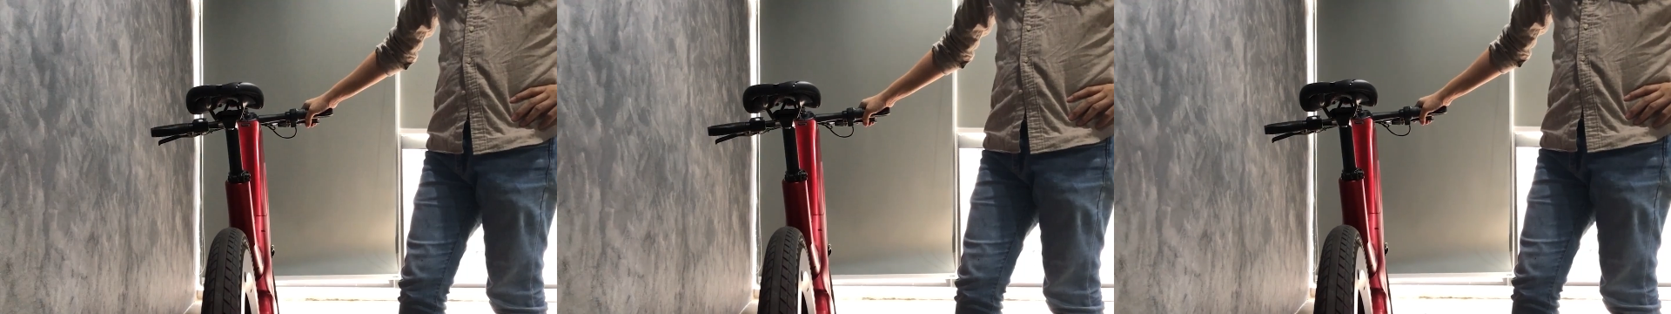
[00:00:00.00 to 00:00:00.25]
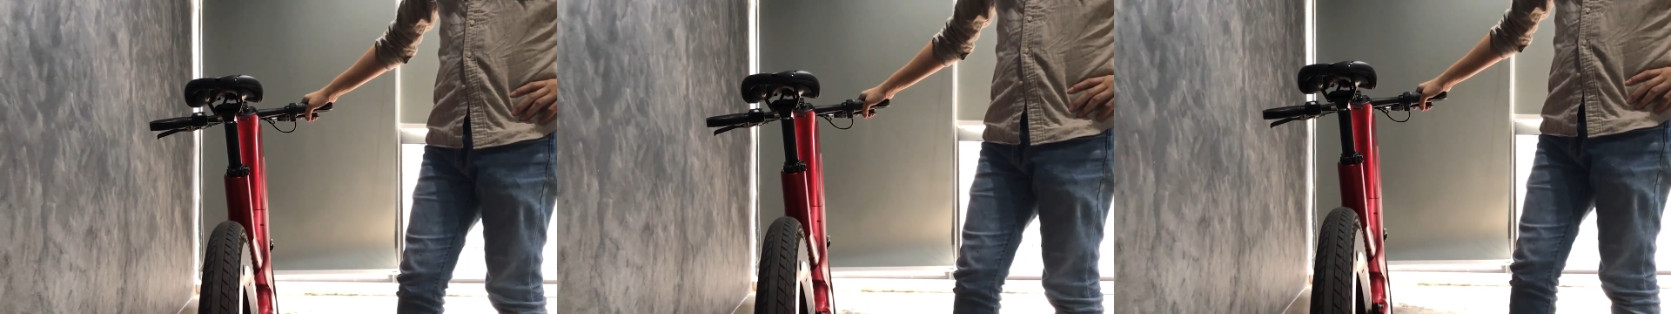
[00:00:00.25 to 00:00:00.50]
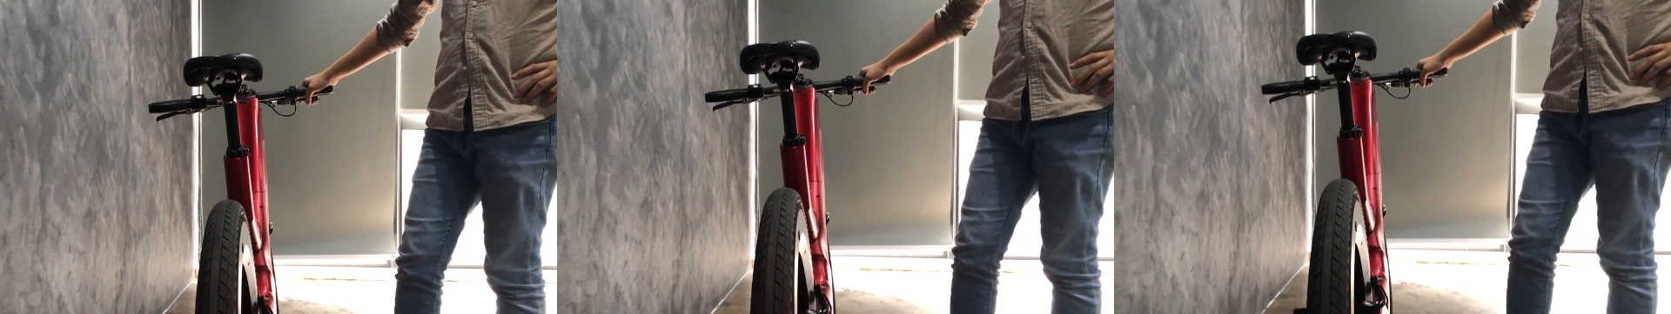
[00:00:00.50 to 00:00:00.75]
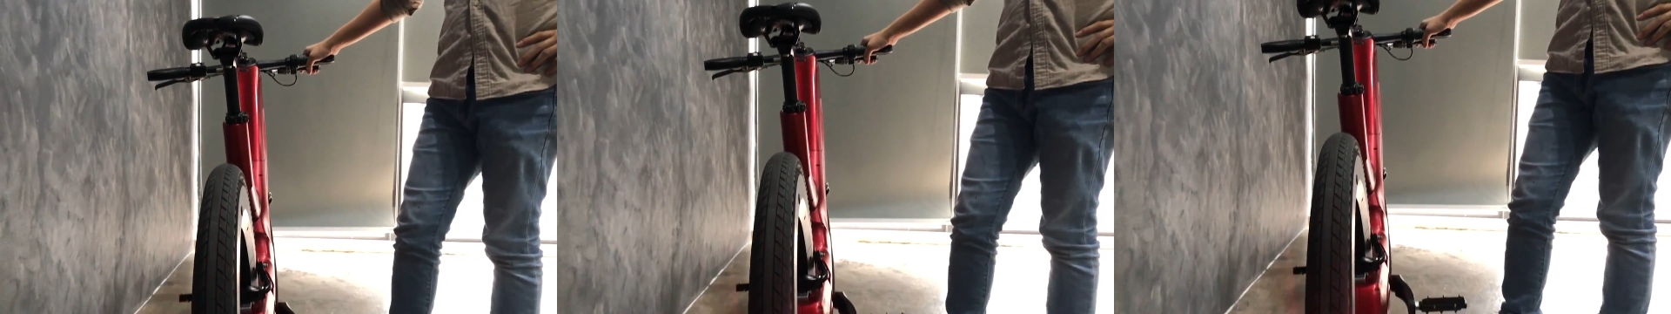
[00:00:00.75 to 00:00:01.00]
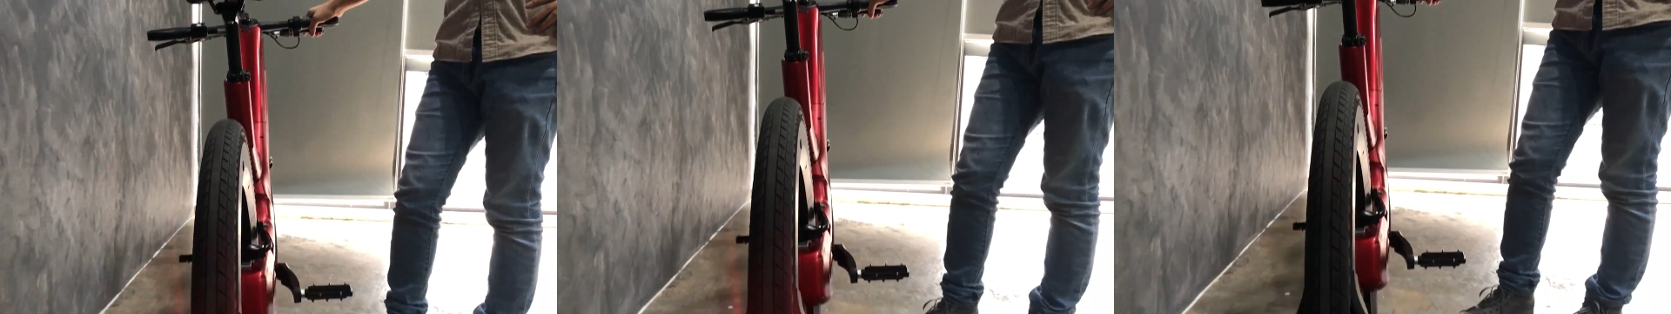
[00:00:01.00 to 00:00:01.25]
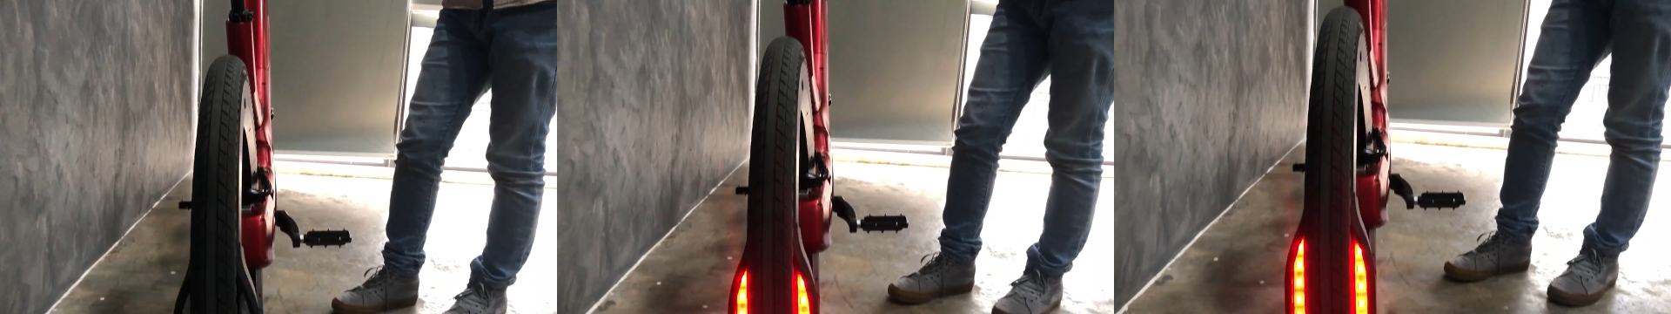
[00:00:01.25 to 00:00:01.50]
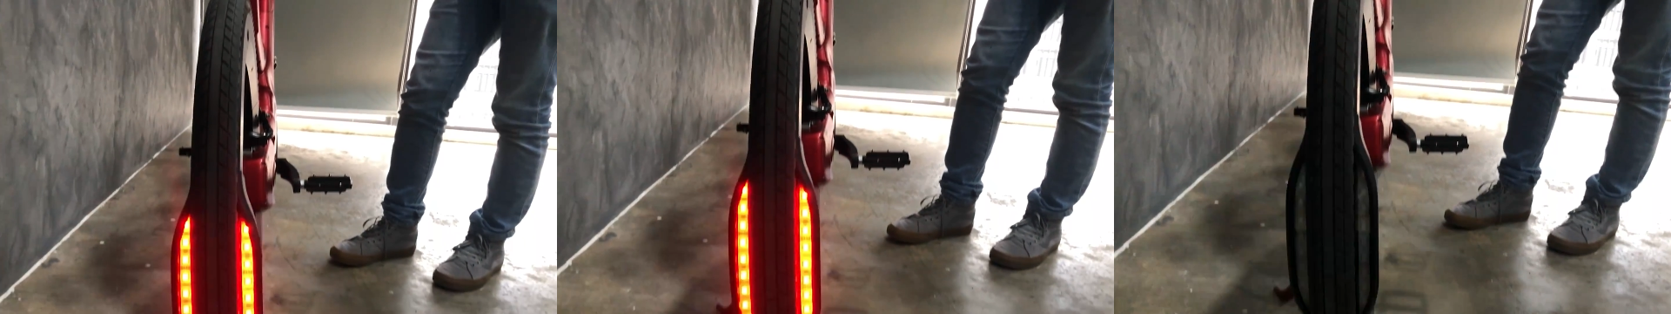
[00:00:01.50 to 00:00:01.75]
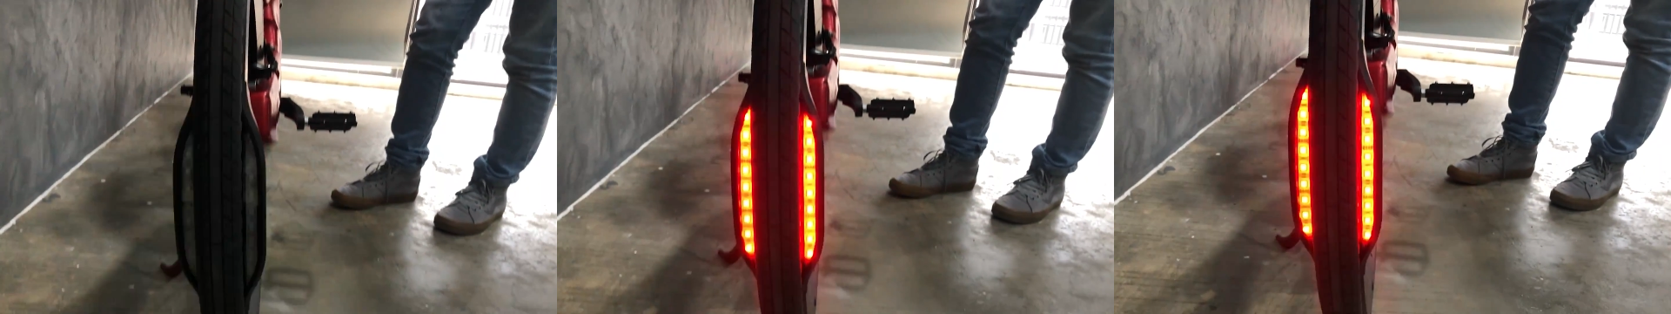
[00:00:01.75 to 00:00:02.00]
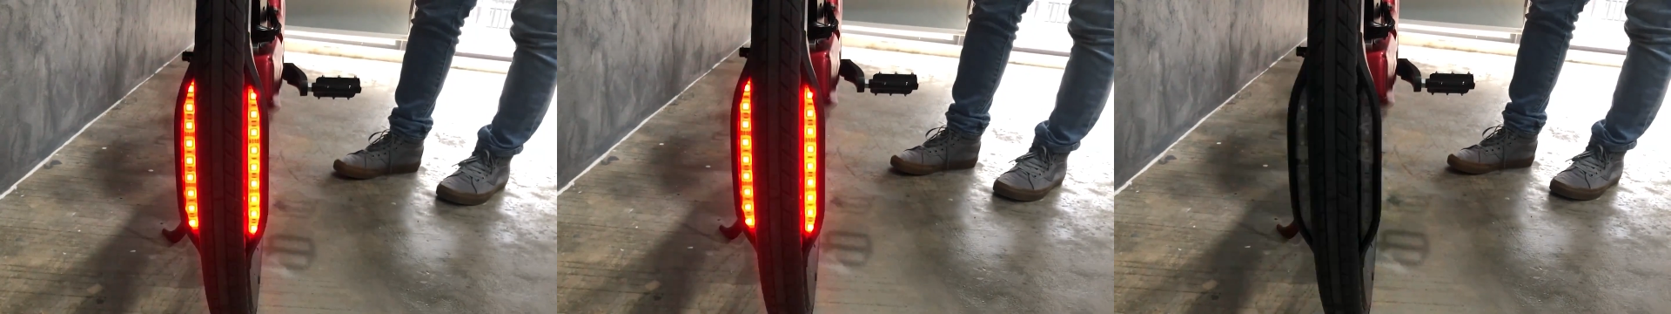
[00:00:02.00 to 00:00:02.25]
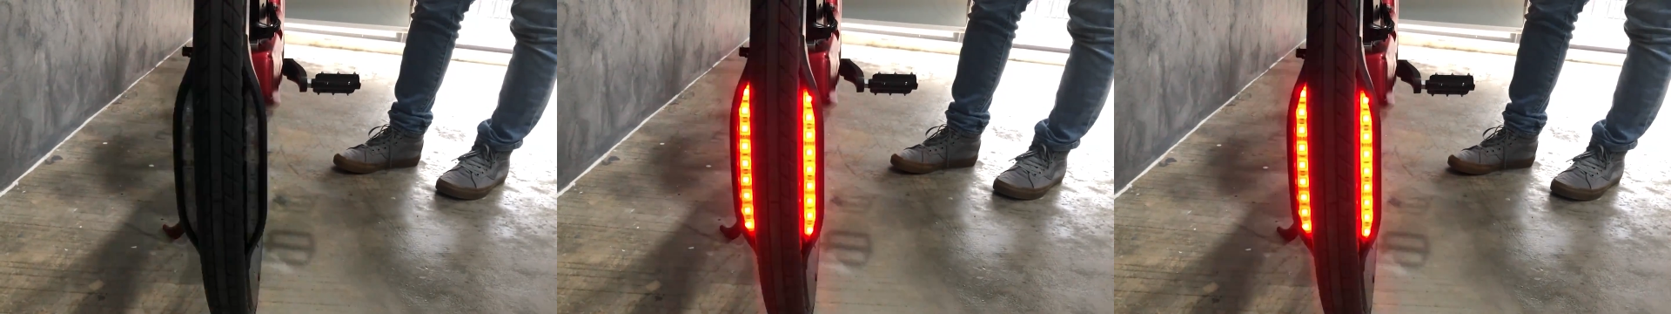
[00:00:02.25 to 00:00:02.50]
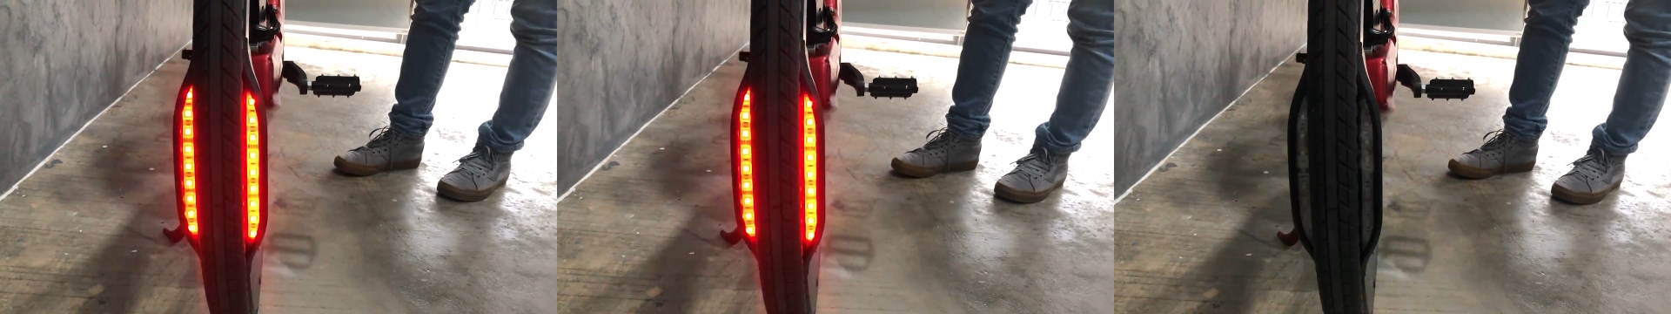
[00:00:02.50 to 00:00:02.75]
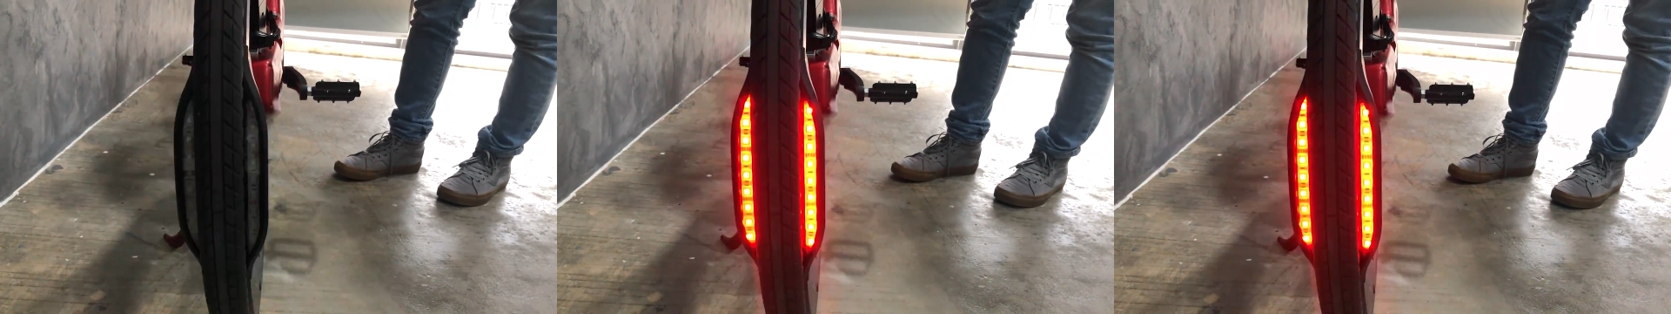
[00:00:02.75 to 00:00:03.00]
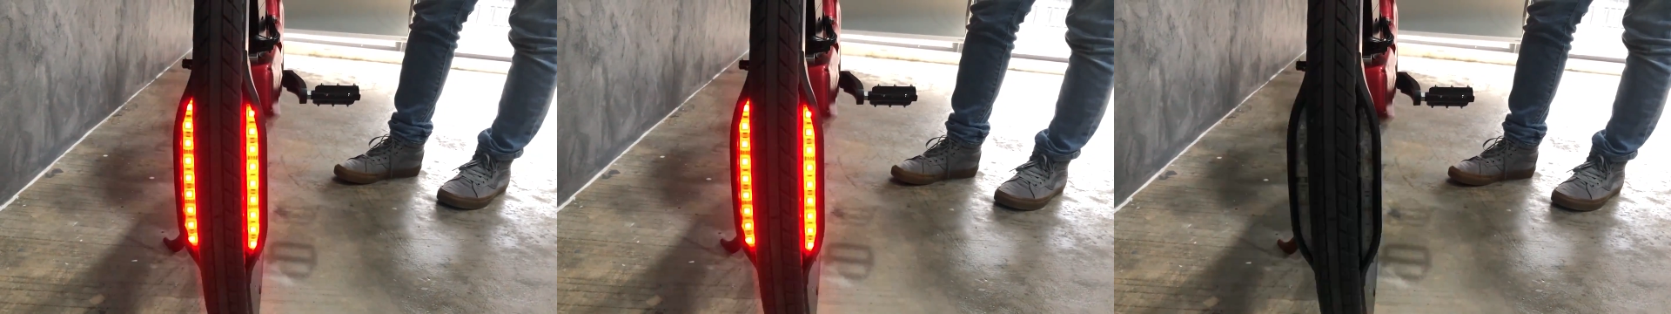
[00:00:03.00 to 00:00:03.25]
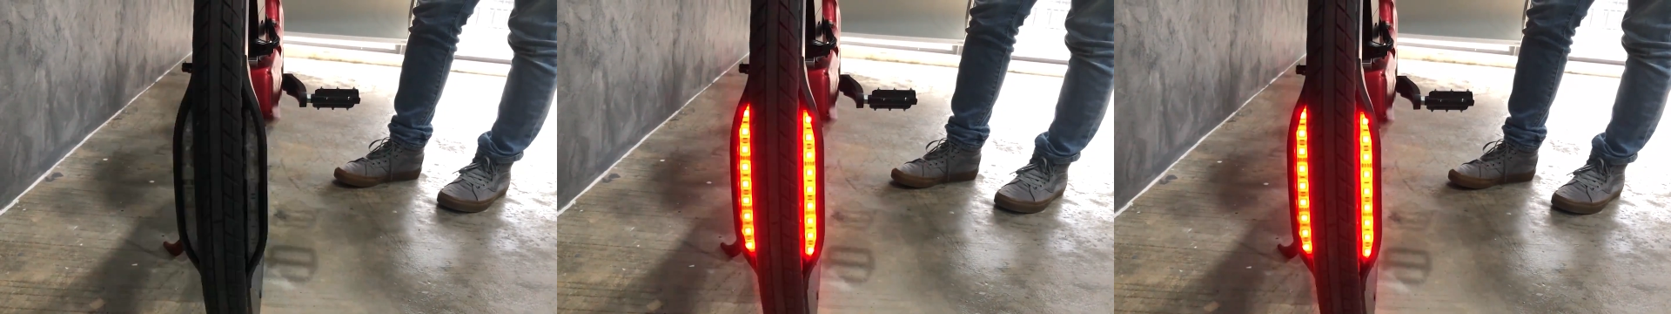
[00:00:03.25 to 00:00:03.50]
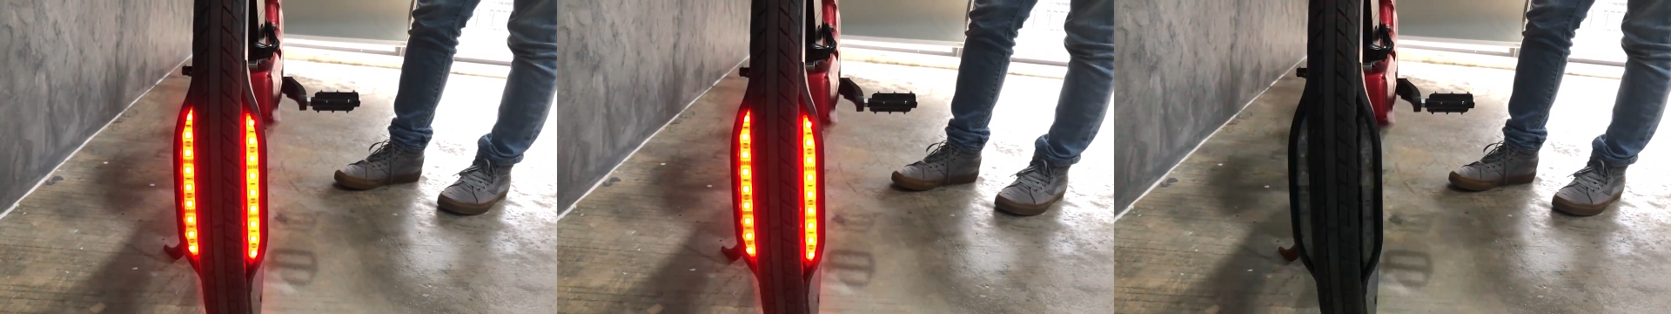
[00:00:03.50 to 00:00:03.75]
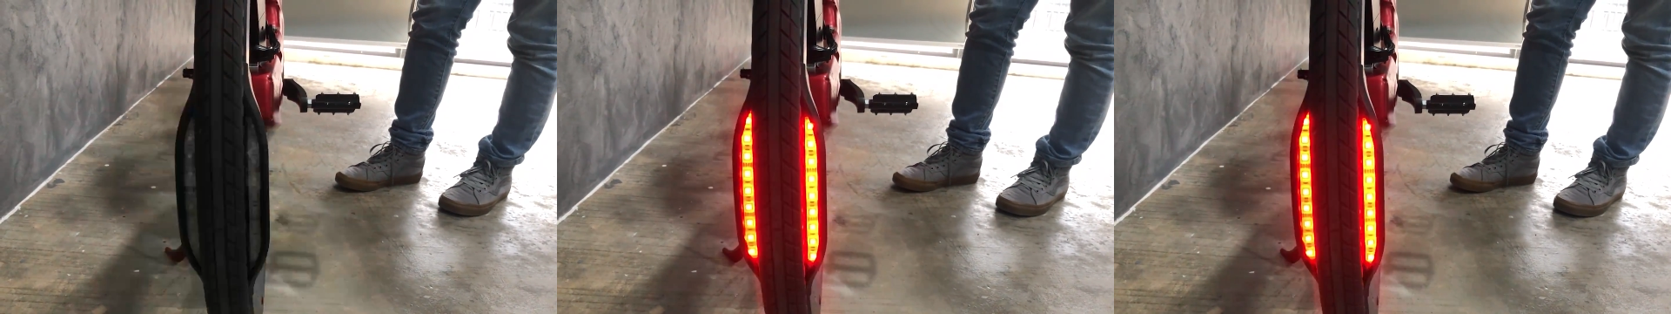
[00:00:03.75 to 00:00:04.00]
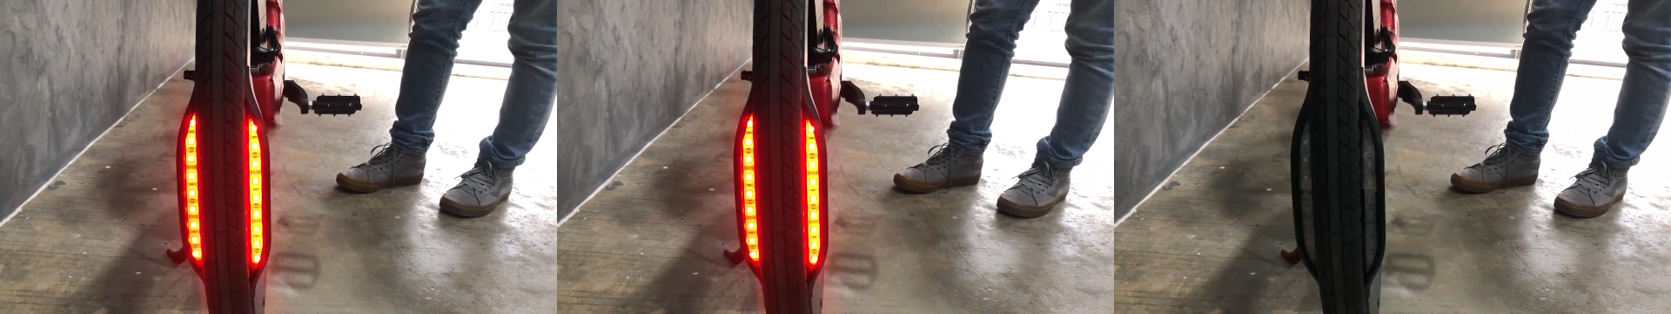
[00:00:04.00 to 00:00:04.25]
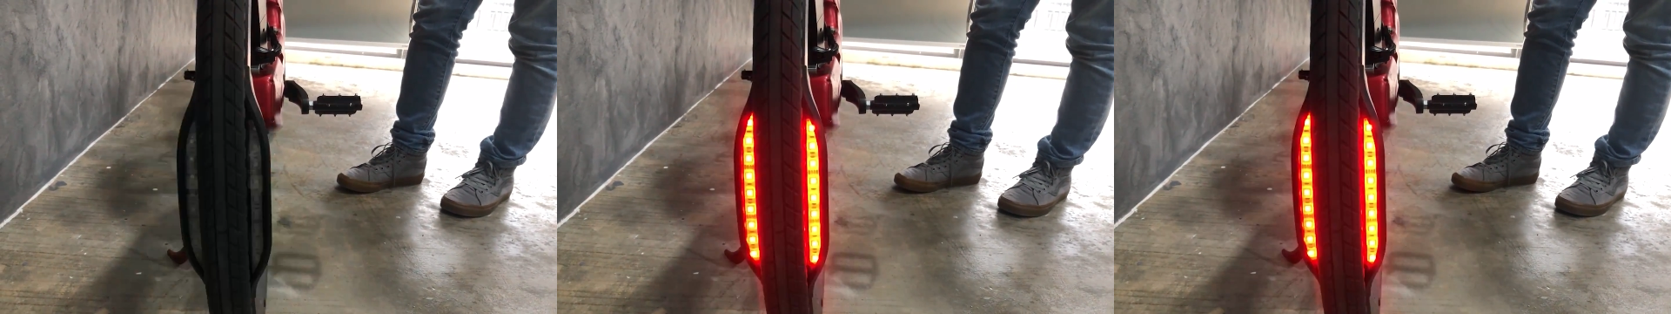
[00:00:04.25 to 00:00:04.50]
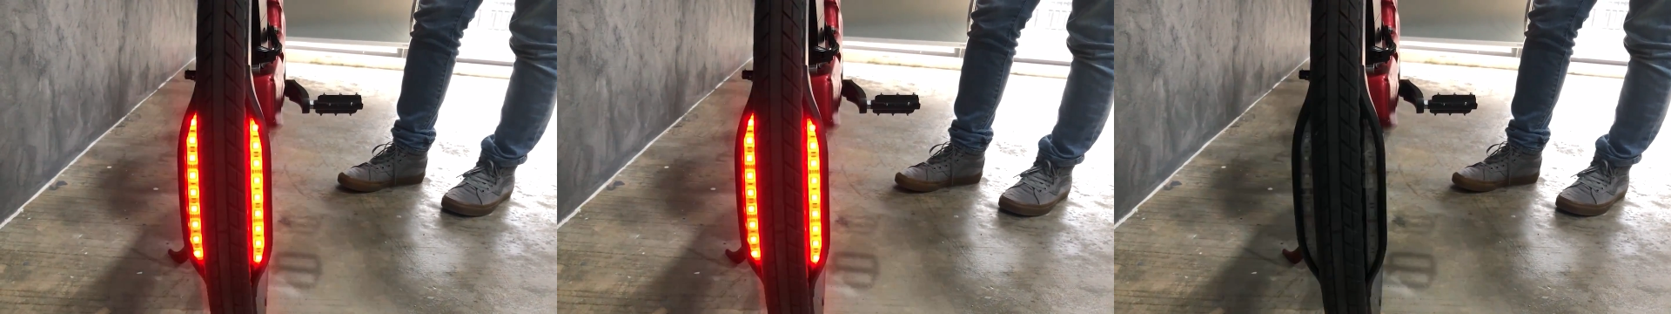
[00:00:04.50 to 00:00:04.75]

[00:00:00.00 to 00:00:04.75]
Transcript: No face is visible, so there are no lips to read.